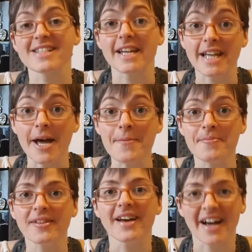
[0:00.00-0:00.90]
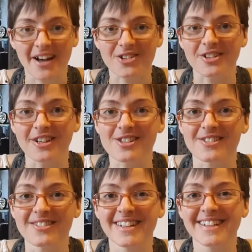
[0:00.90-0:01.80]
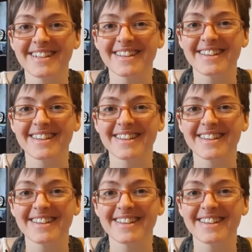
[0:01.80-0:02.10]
Take care. I'll see you soon.